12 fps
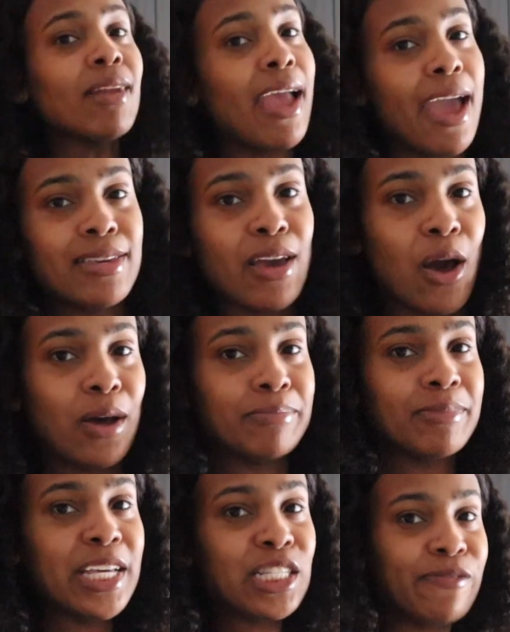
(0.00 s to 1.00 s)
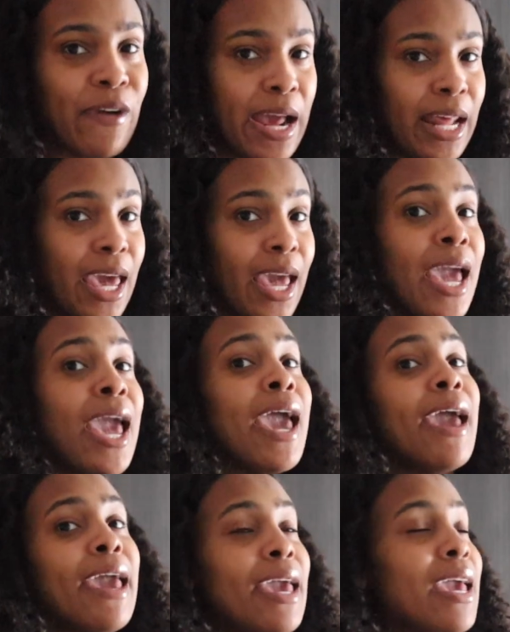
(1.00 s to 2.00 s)
Hey y'all, it's
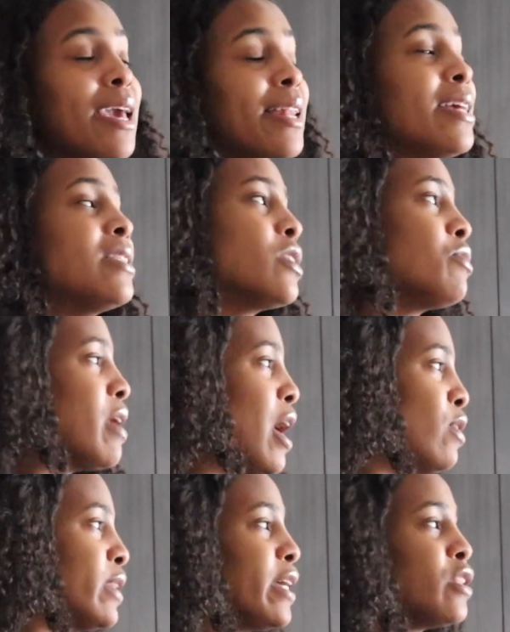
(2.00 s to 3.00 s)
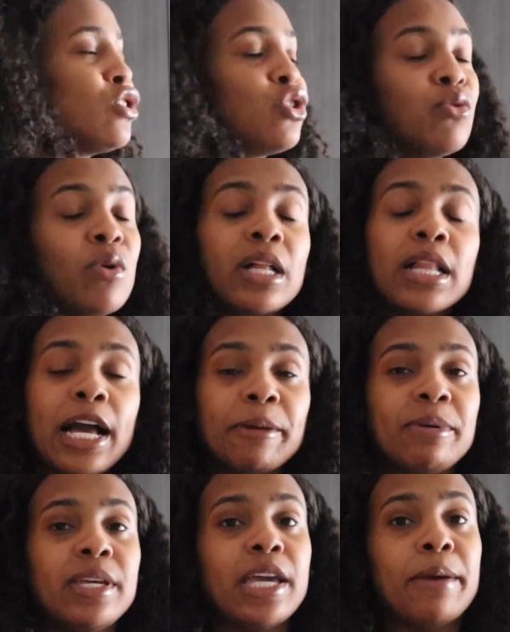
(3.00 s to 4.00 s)
Friday, and it's around like two
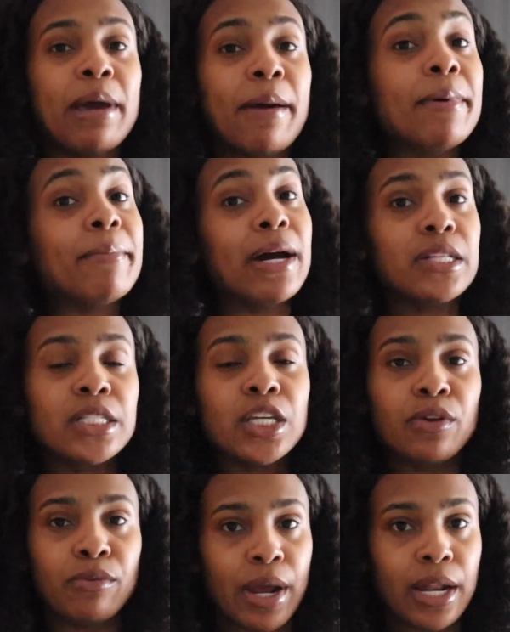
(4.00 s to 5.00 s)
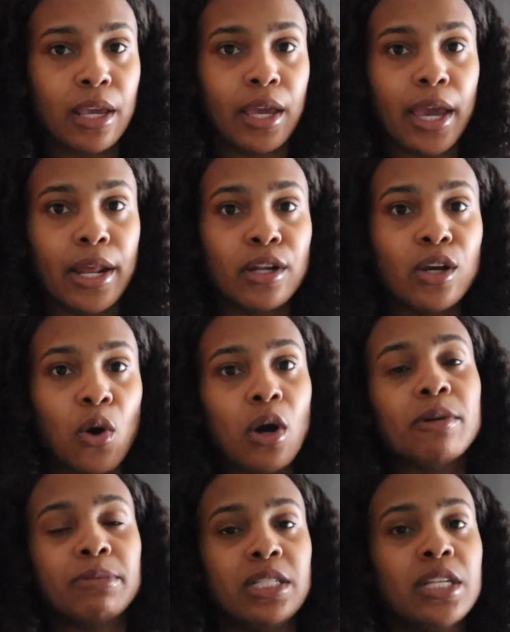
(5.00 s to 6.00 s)
o'clock p m I'm about to get ready and go
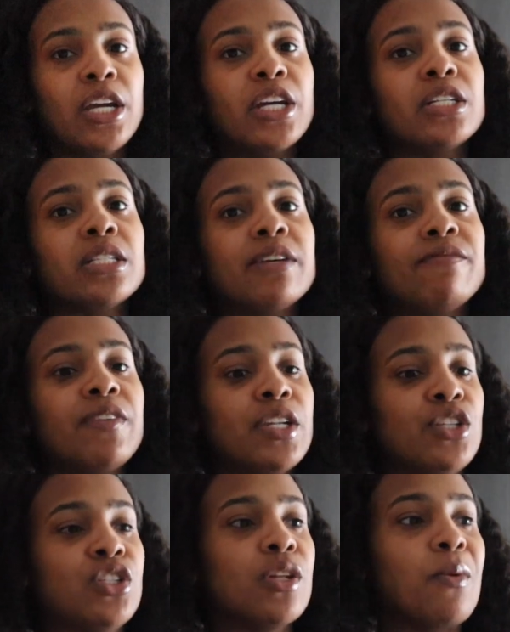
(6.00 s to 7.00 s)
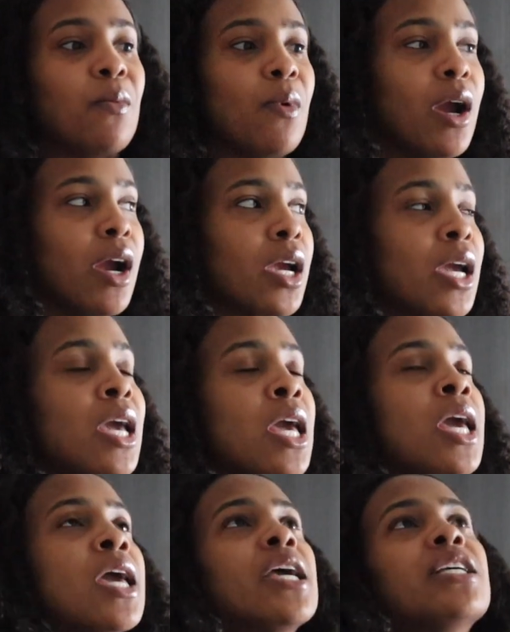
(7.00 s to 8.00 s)
upstairs and finish some work.
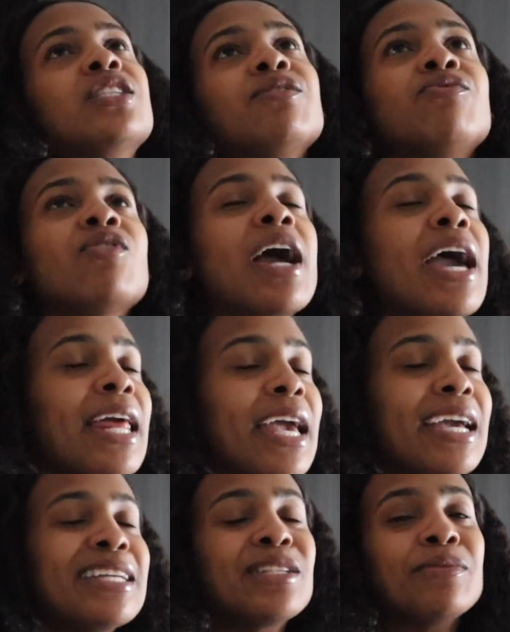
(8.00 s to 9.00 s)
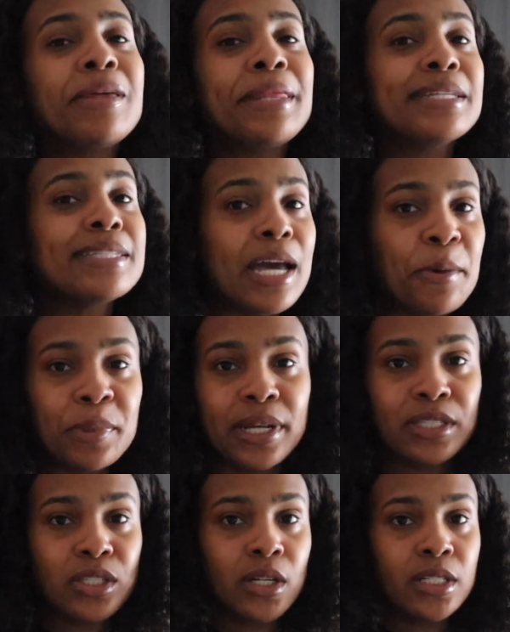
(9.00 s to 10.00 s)
It's a Friday. It's around that time when
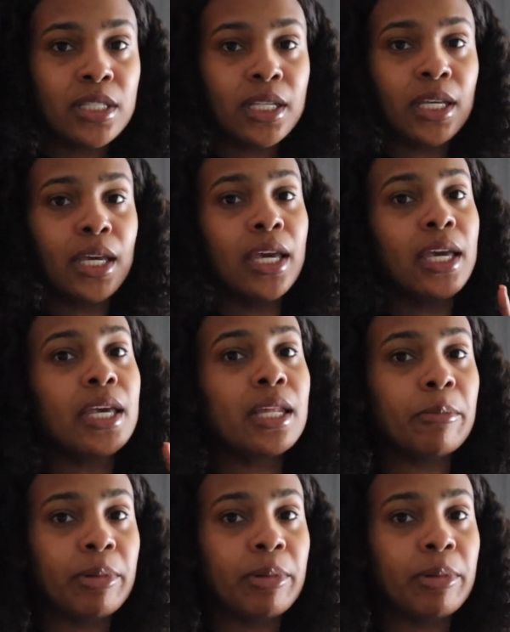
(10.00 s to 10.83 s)
I start to hit a